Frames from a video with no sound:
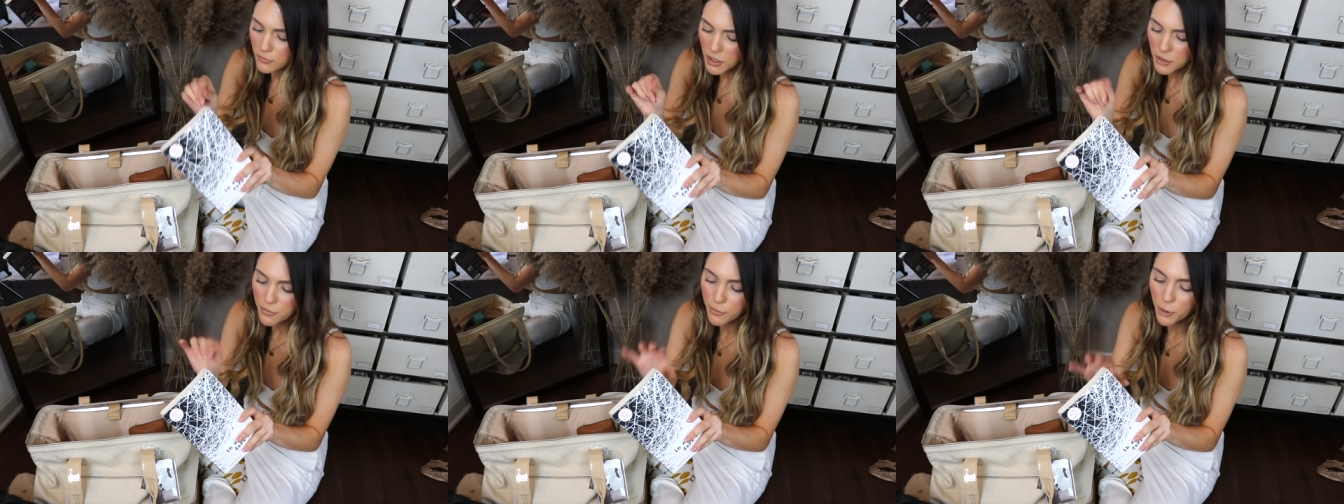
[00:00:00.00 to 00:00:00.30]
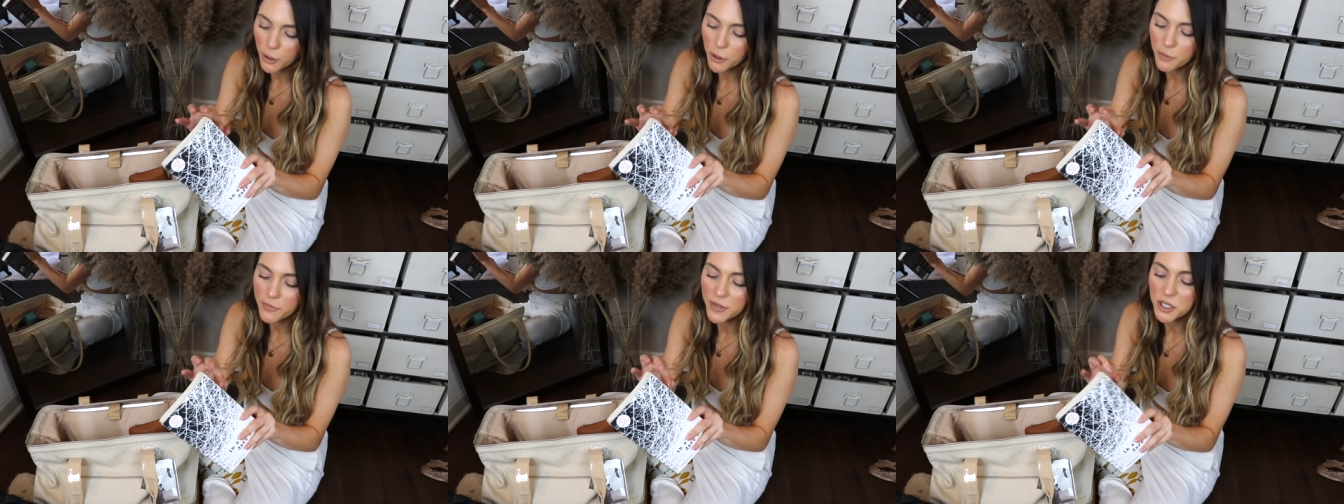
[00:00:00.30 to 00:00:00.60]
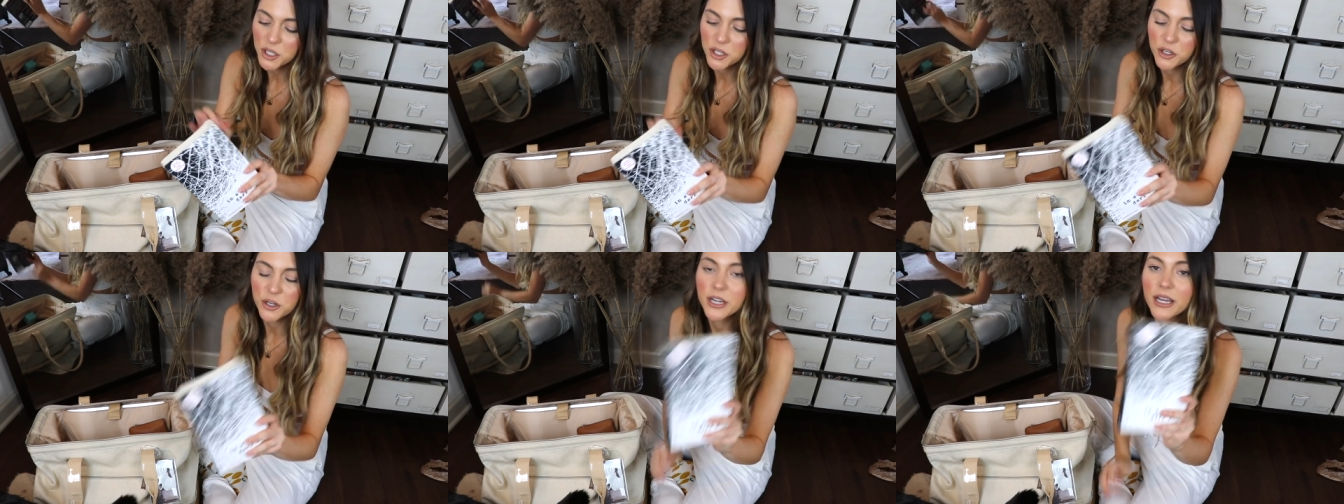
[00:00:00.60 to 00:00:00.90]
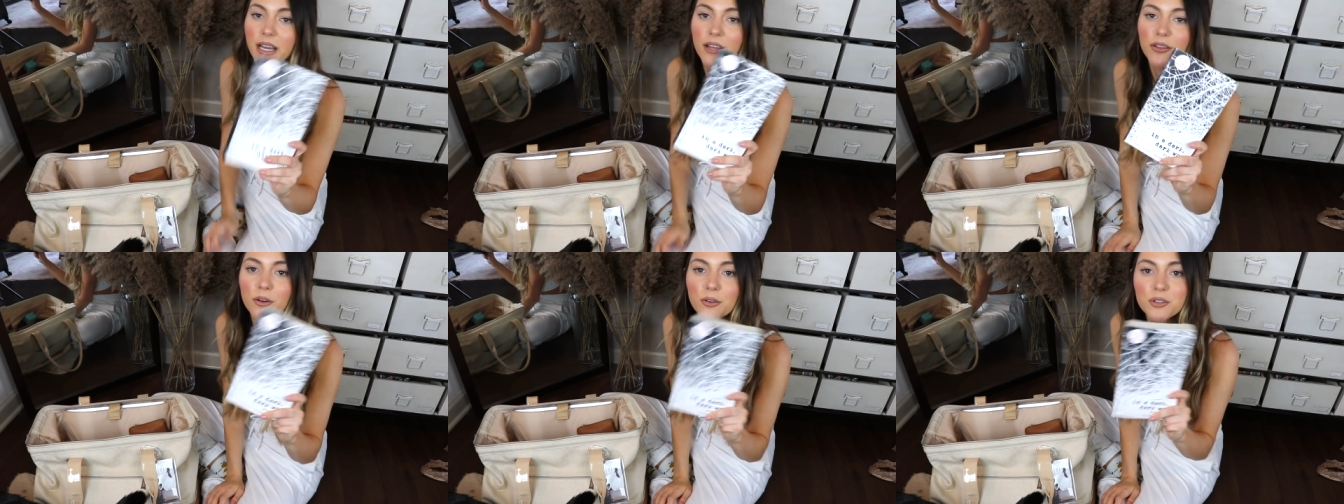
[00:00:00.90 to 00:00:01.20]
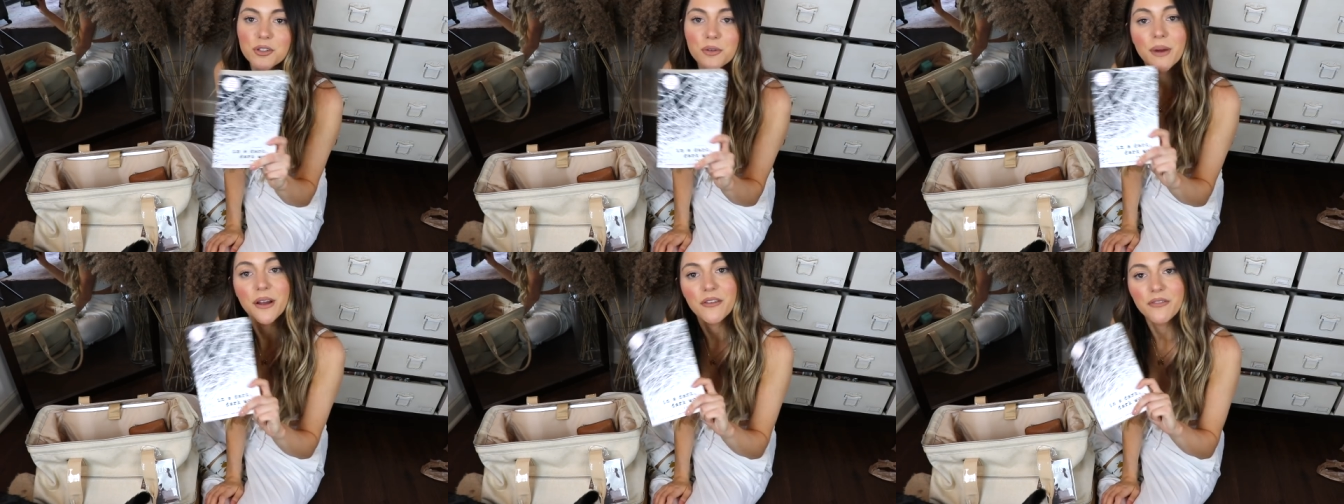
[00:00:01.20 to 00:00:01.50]
murder mystery, and
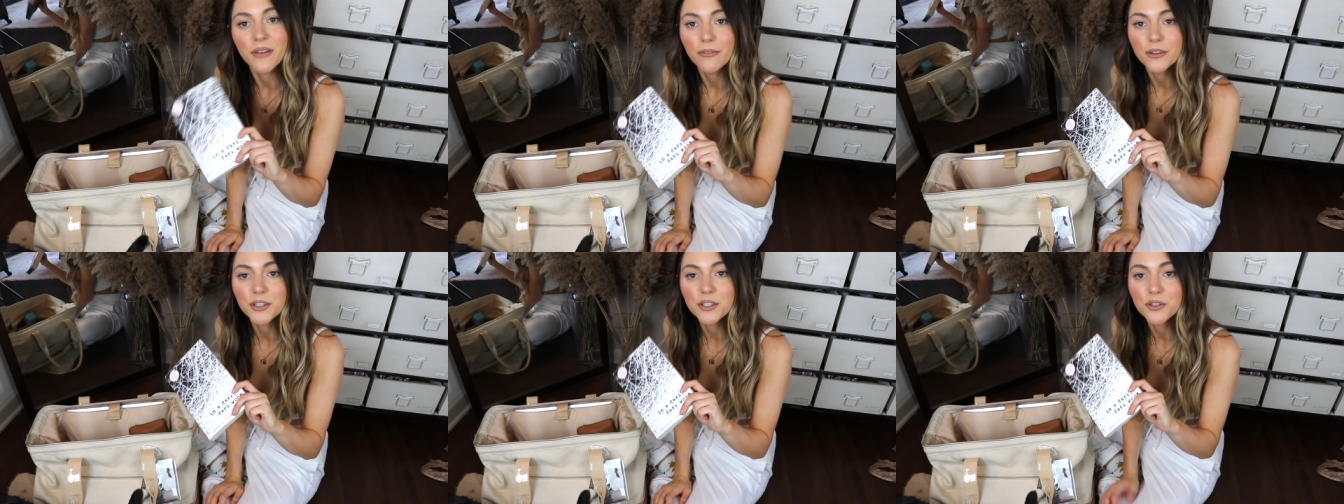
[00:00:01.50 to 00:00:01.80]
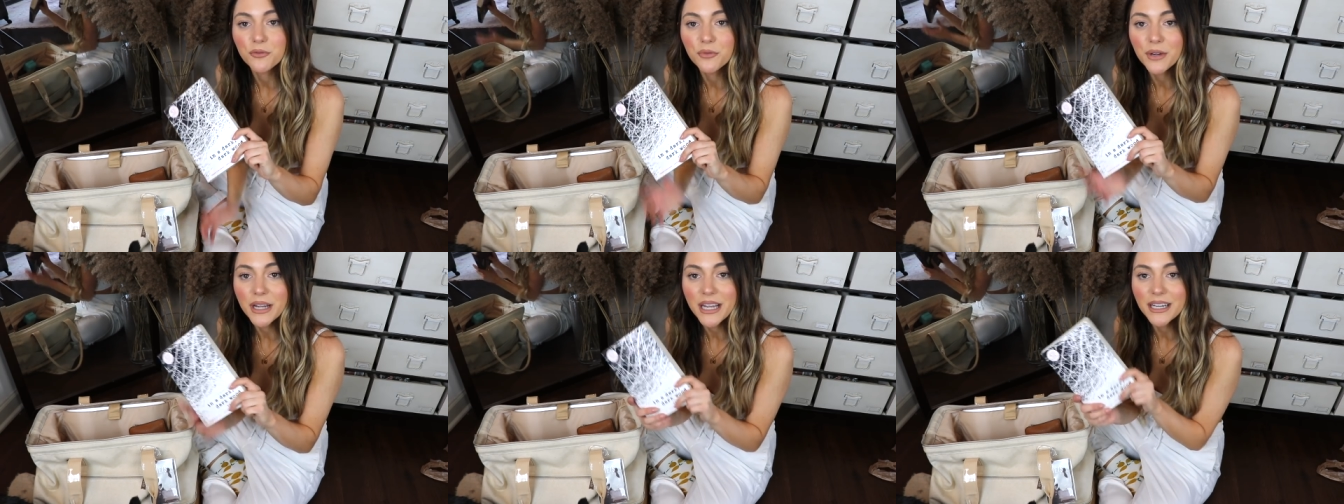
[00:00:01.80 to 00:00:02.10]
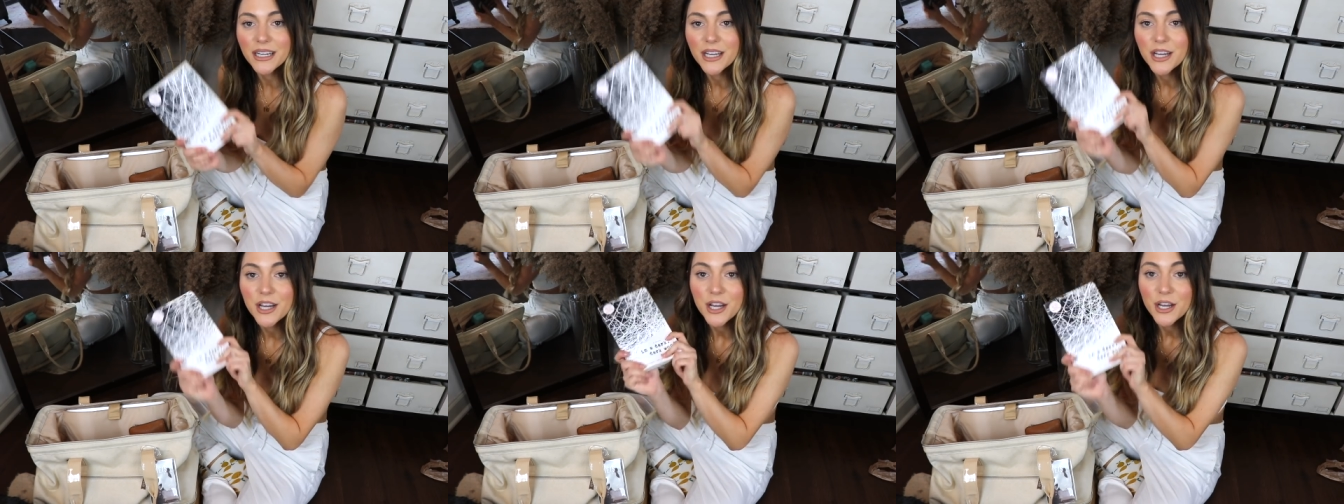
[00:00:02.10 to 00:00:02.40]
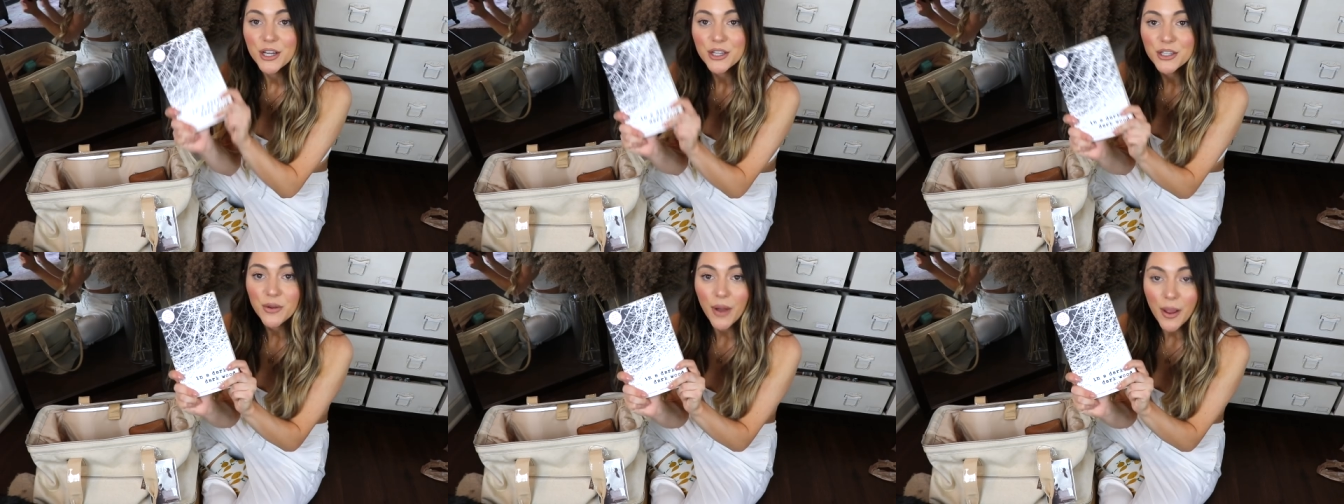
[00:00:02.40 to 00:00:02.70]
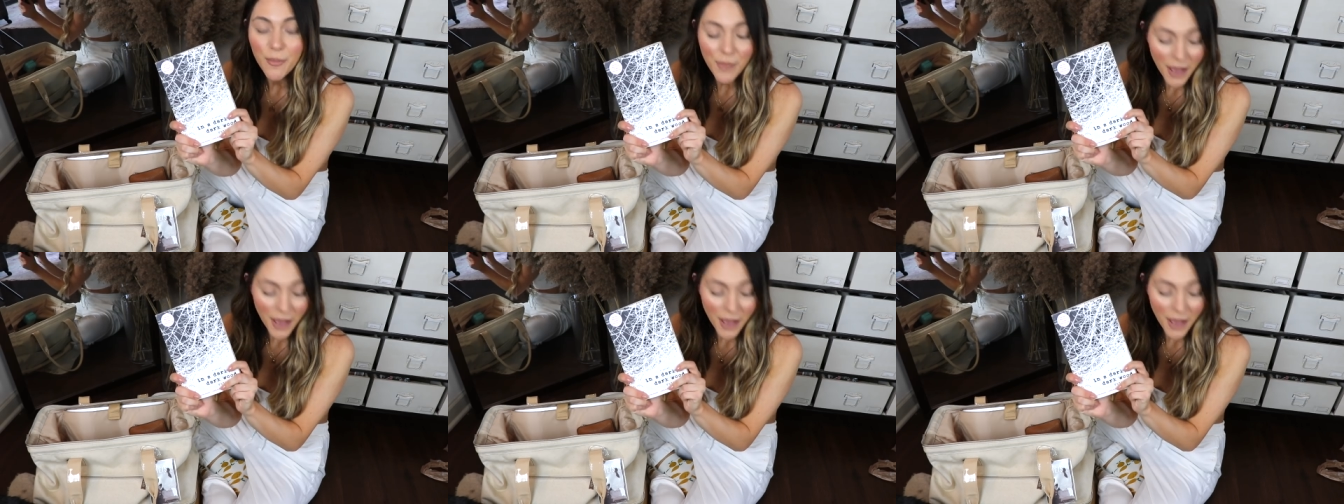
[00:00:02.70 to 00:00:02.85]
those are my favorite to read. So I